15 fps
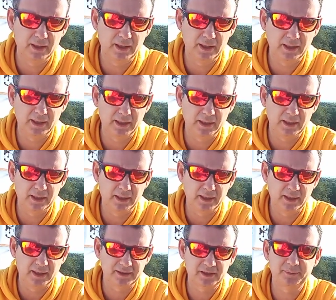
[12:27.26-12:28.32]
uh,
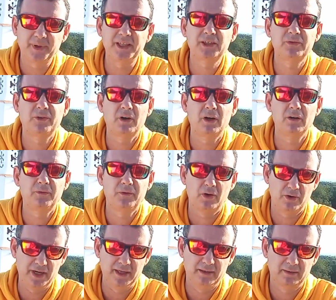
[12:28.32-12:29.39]
a space for,
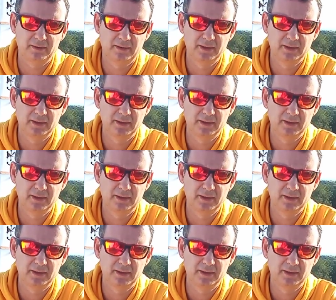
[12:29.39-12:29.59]
for it.